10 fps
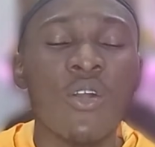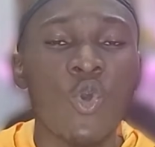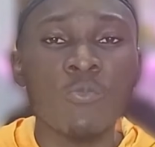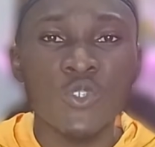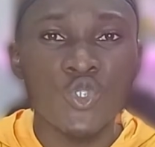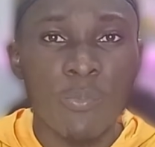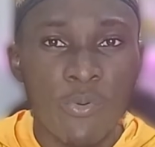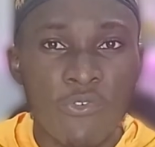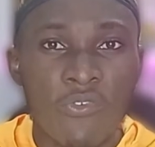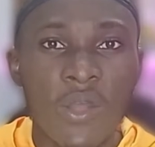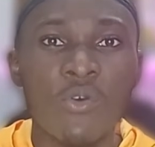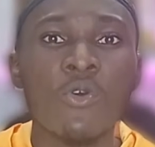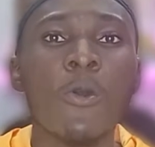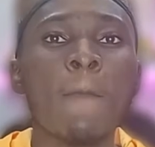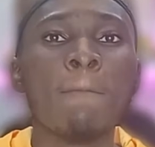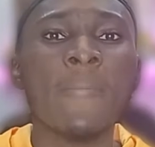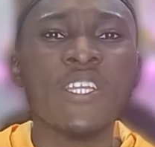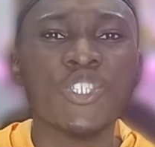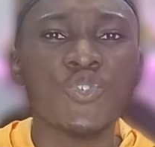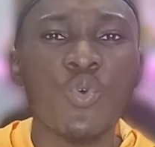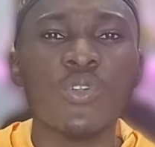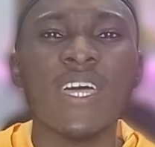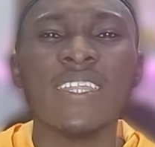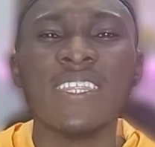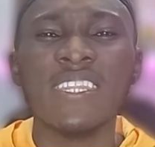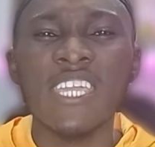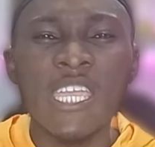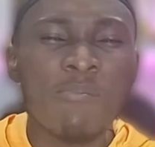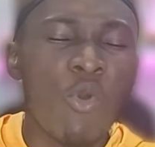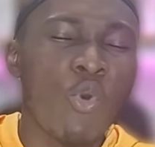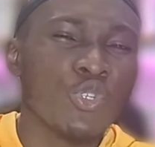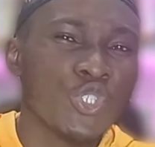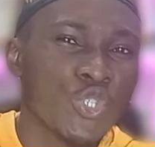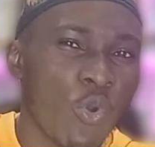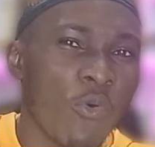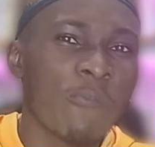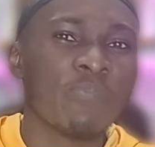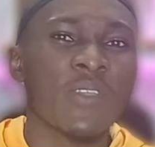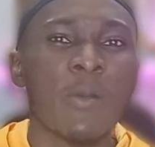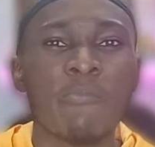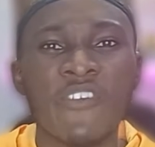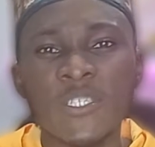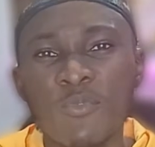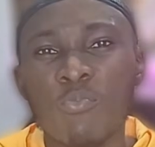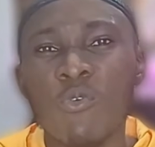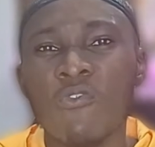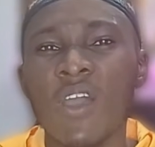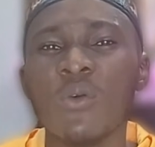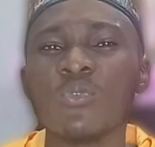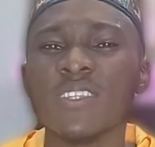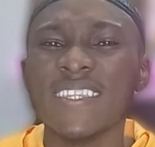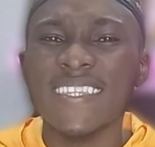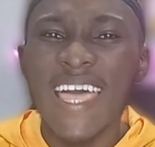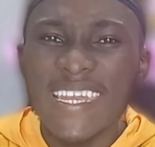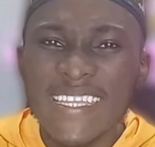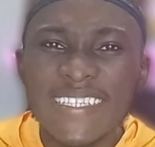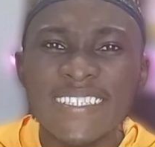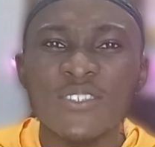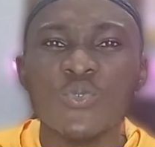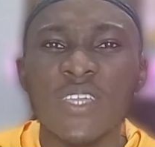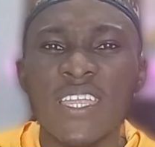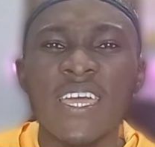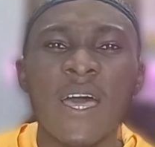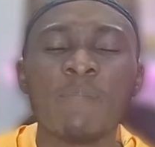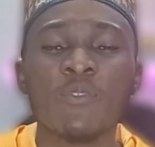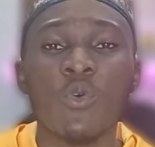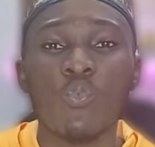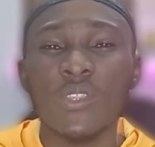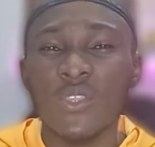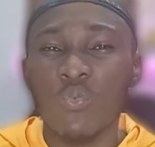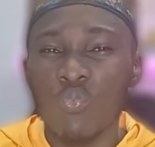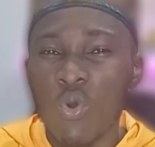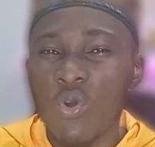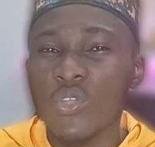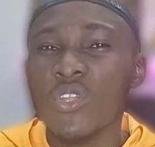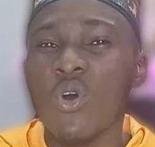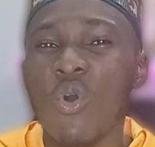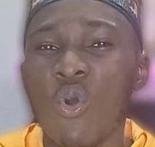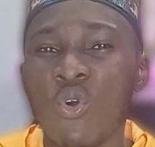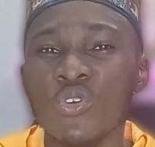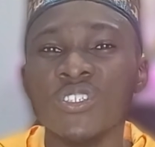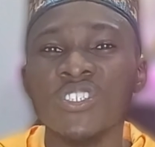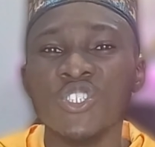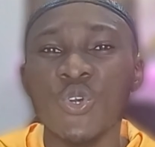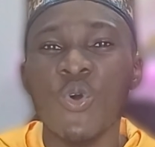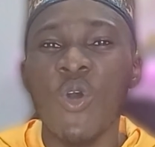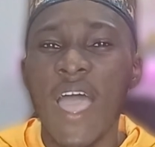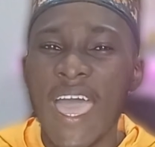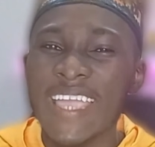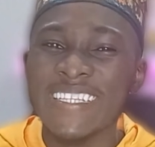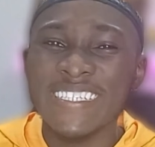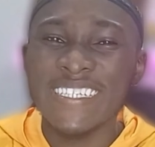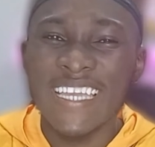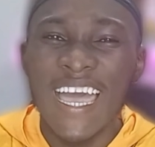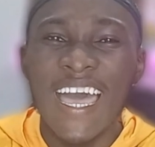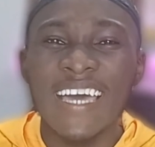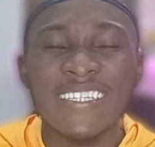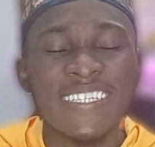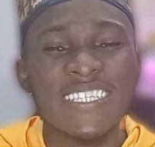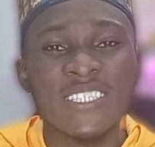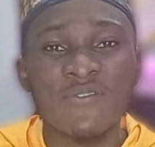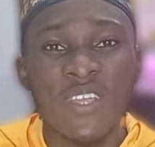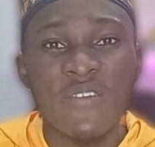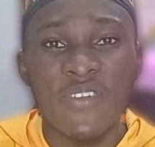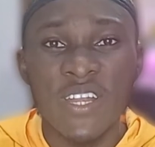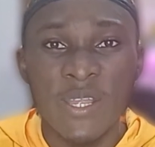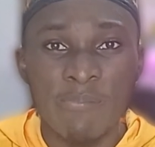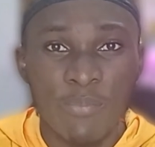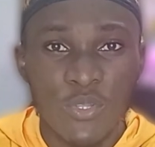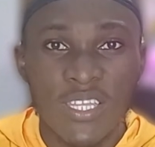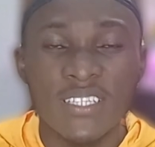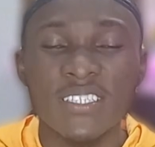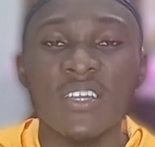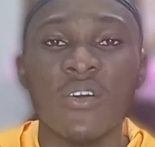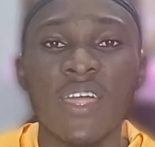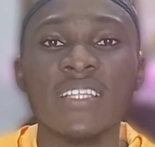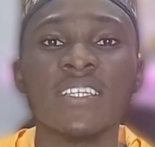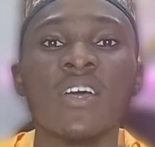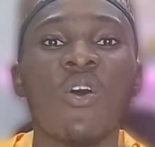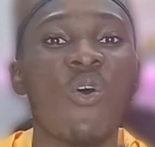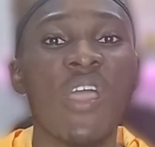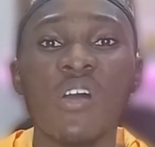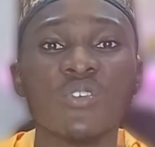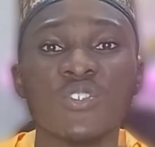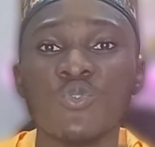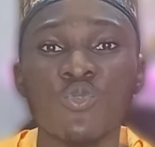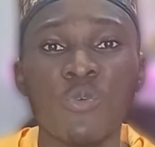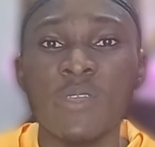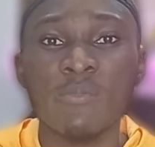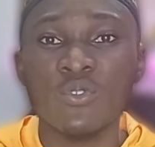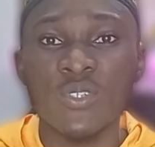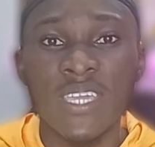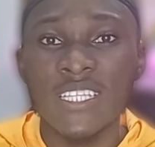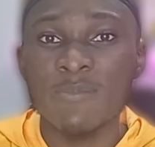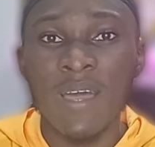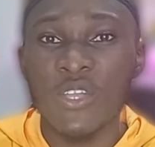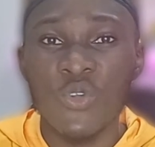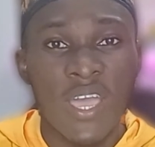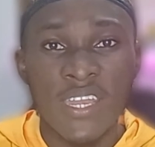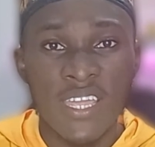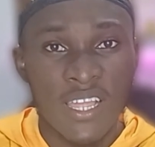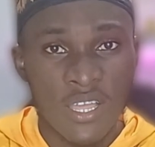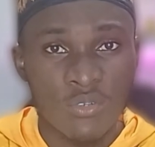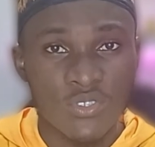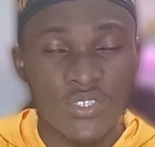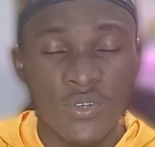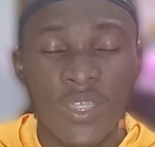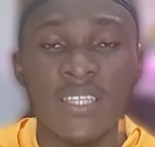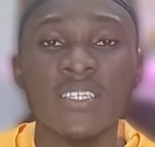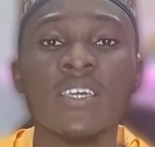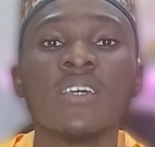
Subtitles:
and come to your profile. Make sure that the name on your Facebook profile tallies together with the one on your ID card. This is very, very important. All right, or else you will not be able to get back your ad accounts. All right.